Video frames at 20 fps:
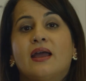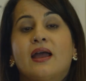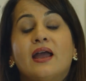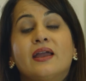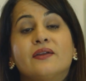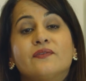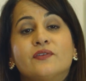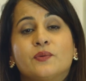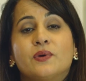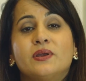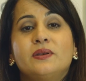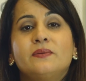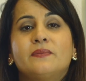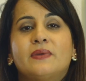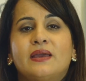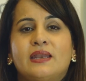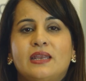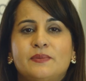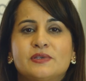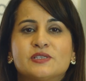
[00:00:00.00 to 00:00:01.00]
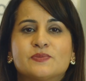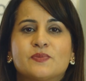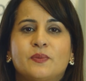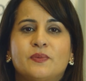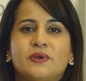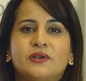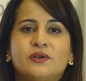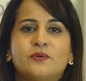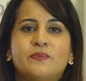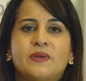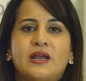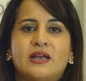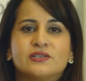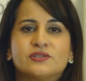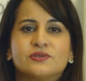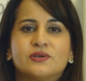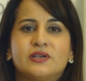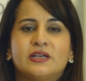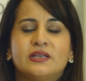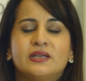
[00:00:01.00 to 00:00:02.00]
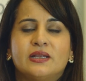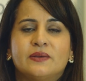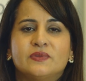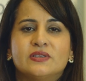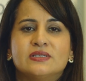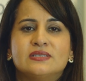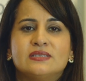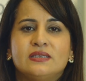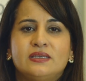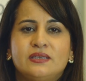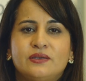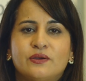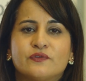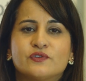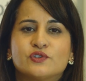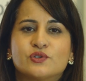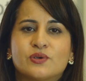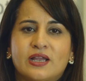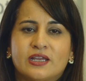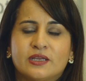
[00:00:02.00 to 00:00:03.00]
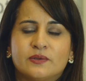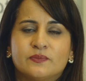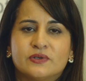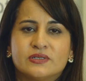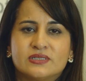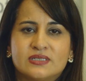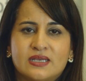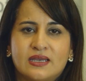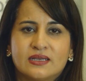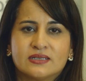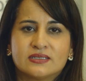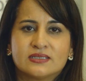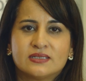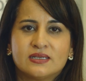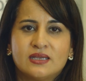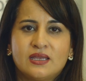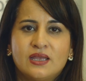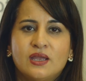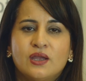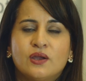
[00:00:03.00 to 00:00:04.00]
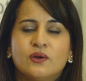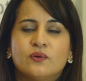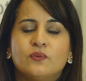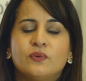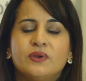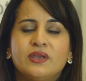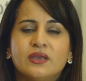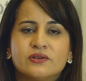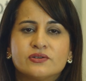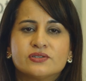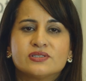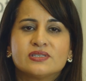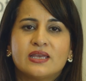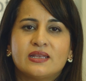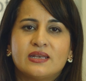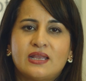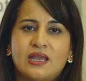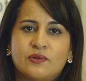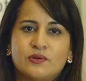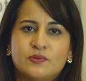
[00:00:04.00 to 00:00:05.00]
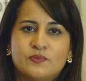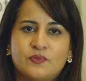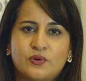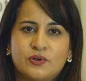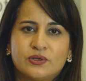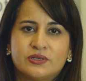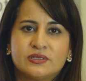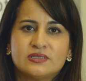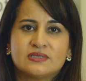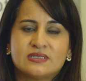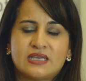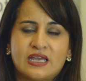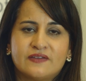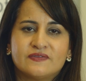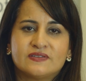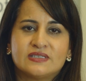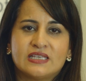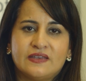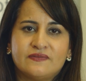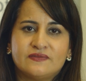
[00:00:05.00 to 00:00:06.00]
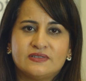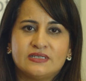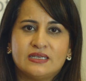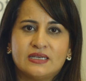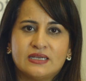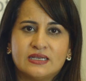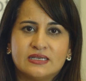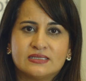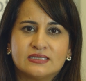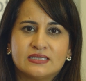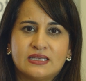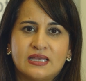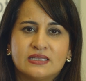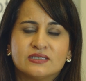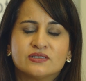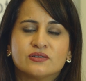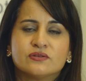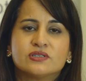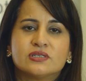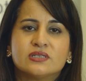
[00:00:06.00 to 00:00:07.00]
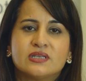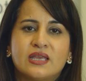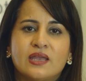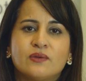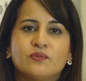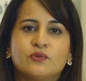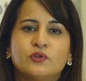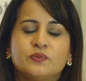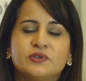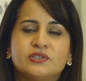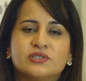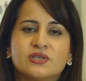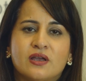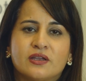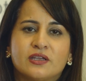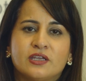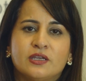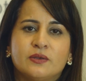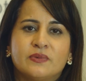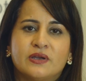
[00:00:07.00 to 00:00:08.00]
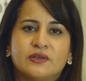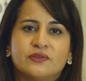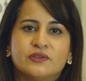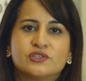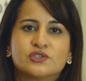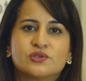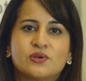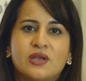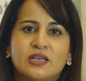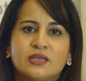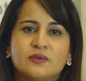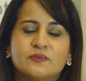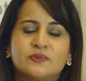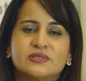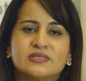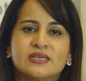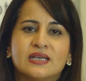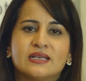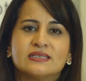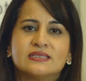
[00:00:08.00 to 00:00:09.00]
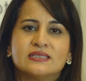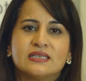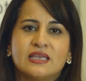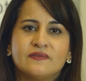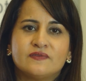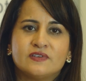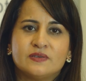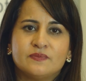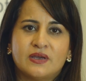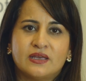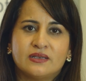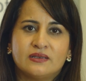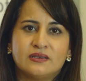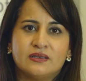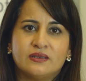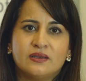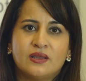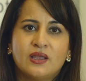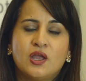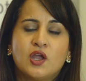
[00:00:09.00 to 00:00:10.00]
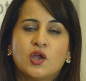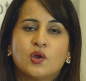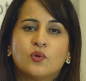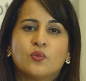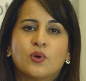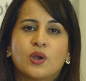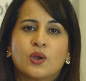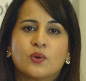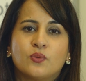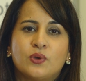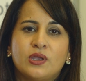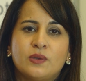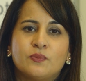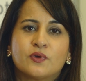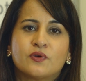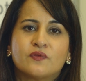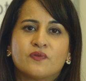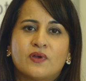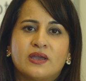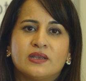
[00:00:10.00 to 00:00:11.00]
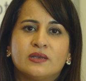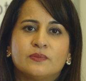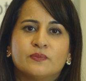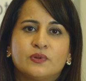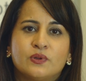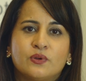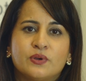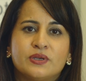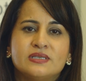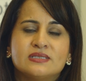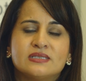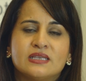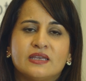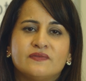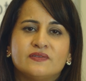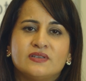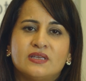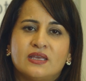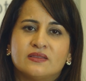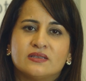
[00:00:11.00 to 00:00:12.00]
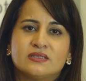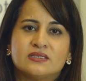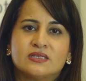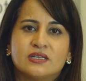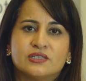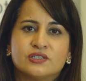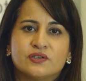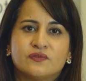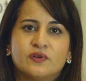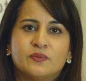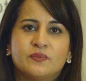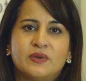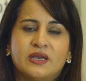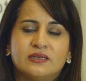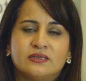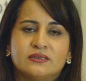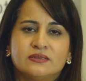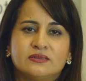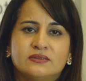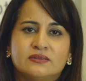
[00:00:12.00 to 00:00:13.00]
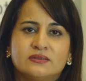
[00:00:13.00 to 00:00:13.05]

Hi everyone, my name is Parminder Batra and I'm the CEO of Track and Protect. We understand how important staff safety is, and so today we'll be talking about the Track and Protect safety button, where we provide employee safety at the touch of a button.